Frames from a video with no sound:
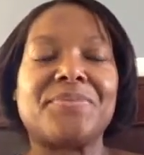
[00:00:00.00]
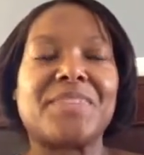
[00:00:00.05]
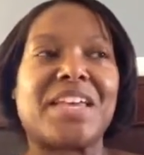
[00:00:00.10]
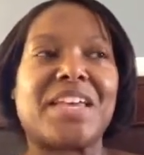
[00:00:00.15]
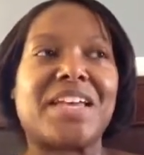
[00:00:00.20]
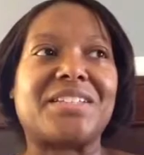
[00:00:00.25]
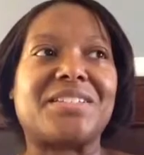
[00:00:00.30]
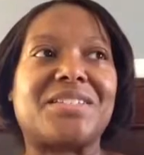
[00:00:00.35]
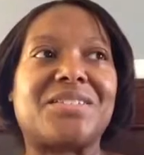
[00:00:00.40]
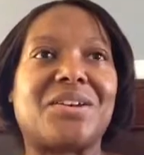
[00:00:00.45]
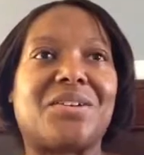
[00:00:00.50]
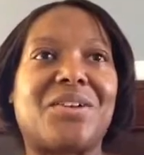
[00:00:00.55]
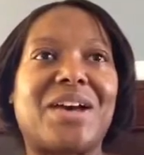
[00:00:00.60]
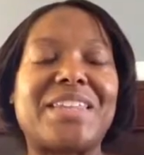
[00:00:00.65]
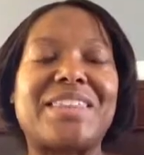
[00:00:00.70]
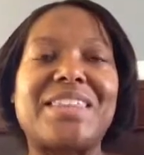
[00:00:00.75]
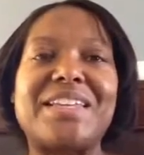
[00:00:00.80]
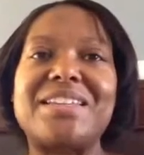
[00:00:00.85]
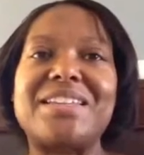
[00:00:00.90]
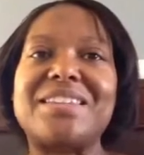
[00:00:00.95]
And so I
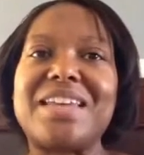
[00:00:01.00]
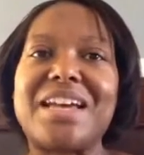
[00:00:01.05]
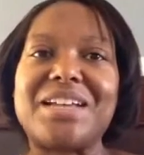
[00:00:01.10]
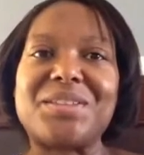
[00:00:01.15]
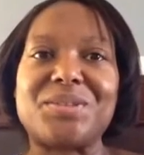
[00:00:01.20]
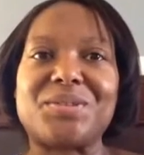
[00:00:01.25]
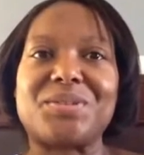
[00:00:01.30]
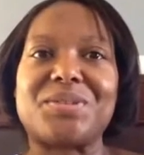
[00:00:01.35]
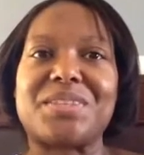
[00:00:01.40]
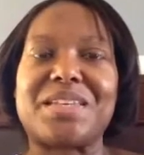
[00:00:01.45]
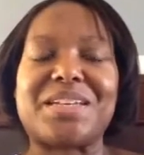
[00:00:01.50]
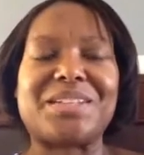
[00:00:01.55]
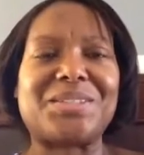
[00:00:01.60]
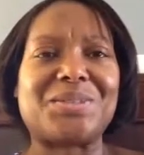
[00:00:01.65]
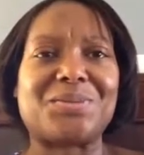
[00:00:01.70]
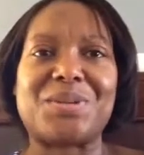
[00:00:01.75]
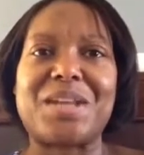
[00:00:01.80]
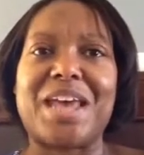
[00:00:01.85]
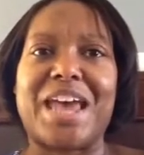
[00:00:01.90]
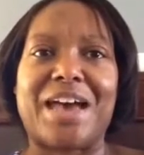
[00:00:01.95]
think that's
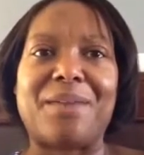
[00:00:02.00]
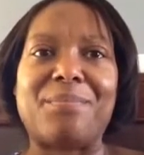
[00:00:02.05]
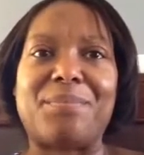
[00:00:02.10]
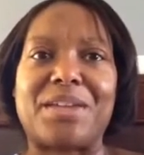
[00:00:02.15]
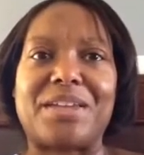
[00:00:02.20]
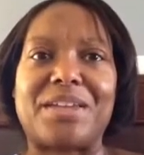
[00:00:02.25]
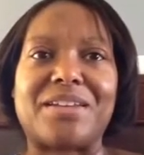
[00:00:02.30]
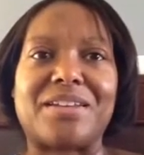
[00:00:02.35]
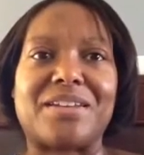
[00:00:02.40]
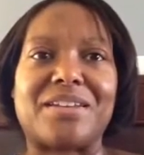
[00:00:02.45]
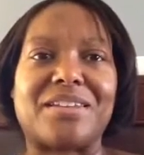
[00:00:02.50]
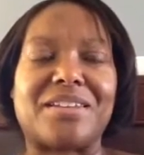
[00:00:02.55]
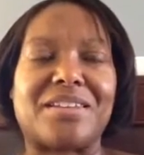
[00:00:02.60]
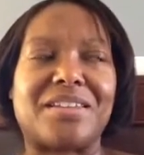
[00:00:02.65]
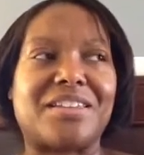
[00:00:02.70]
what happened.